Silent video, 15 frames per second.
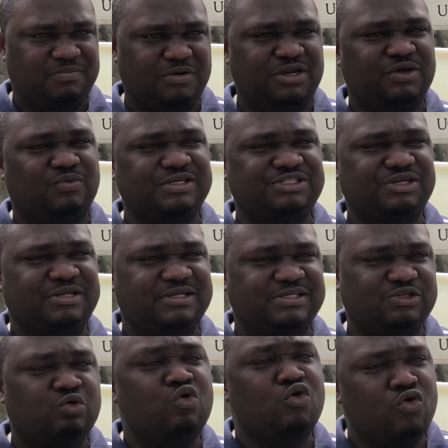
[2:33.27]
But the question
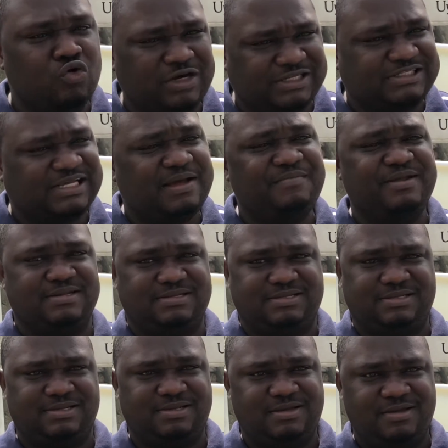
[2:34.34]
is, who determines?